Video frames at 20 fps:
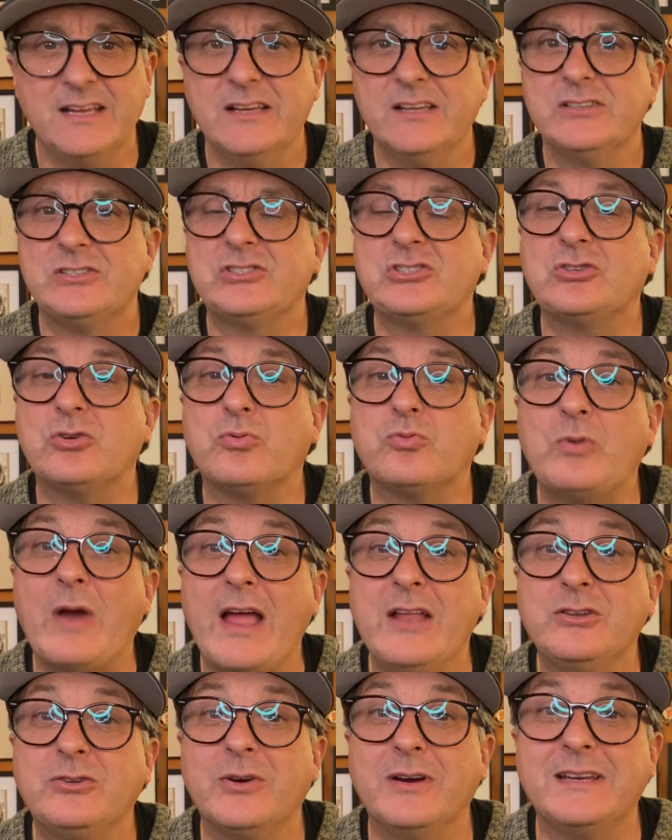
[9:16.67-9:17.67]

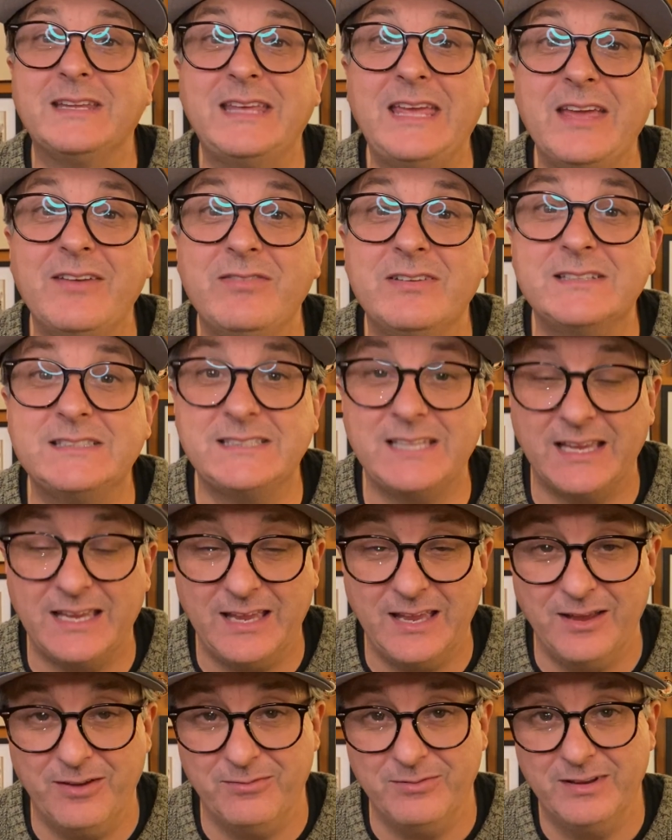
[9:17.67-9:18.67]
surrender it, give it to
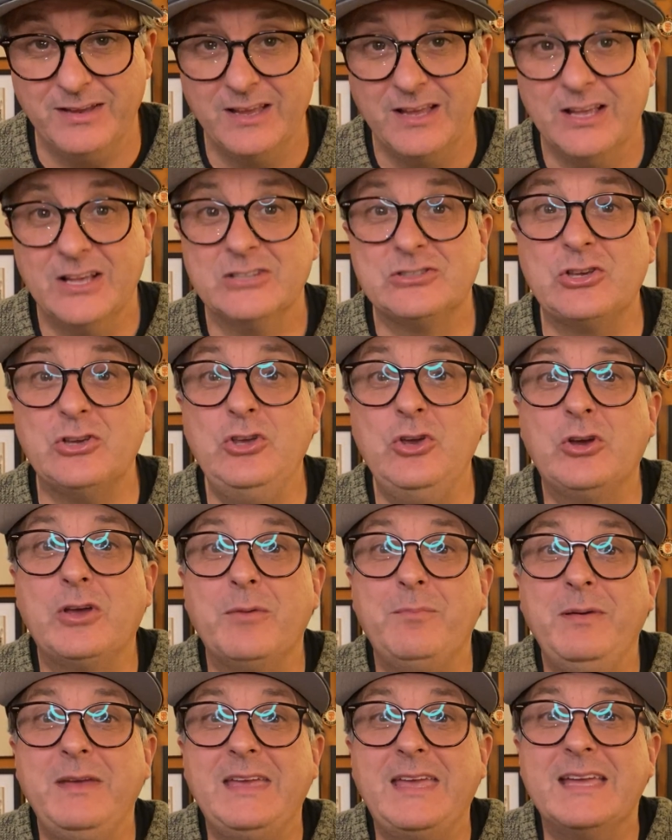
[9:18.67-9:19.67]
Him so you
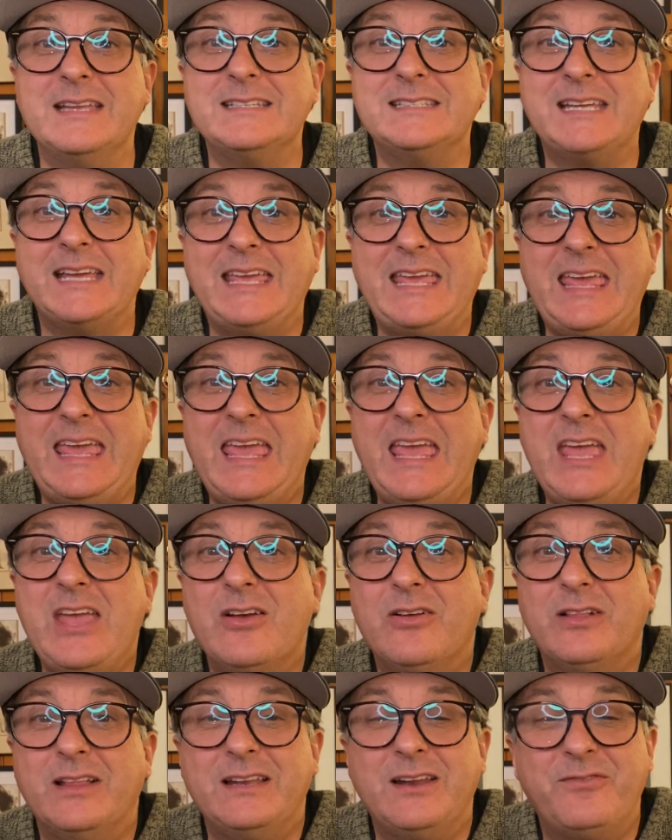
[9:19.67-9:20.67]
can begin to
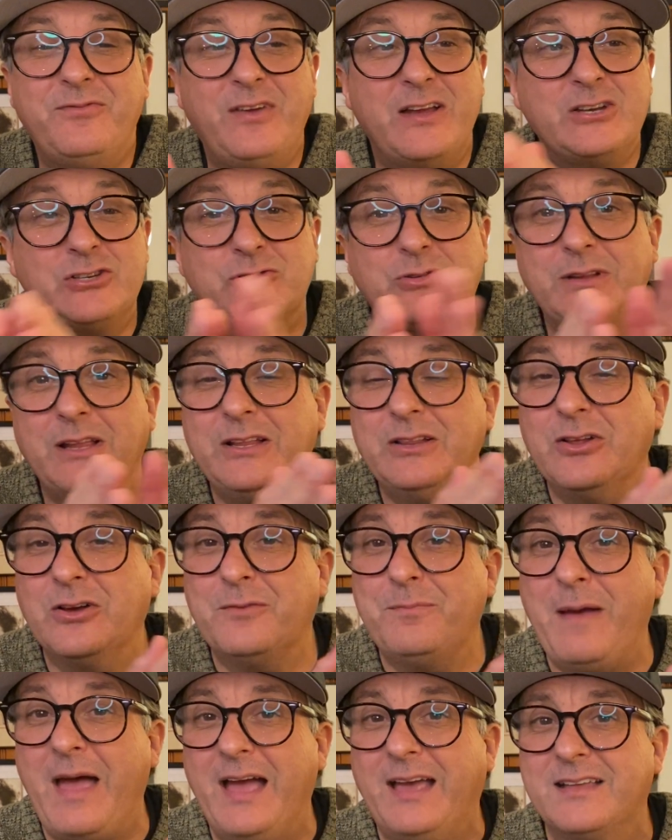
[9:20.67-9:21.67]
heal and eventually
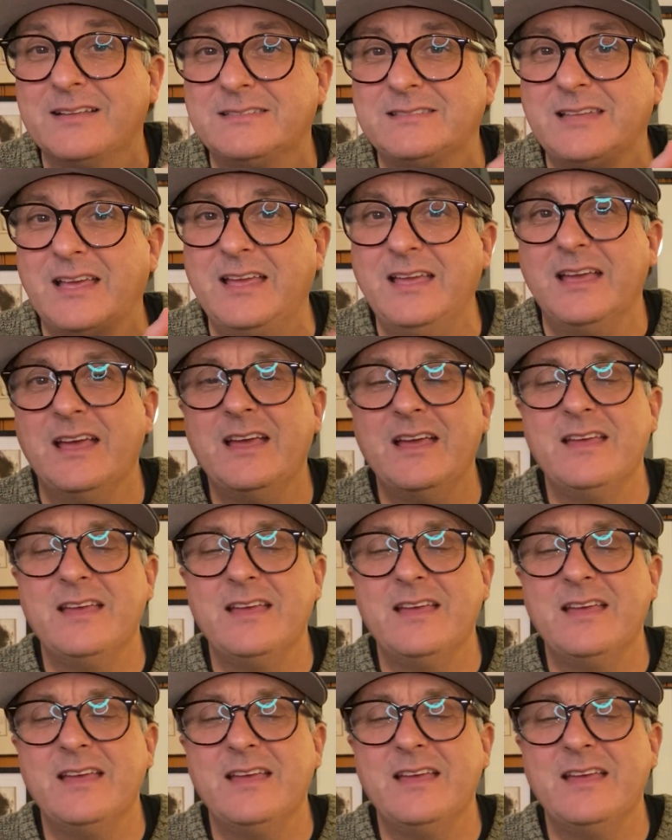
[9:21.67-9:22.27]
look back and say,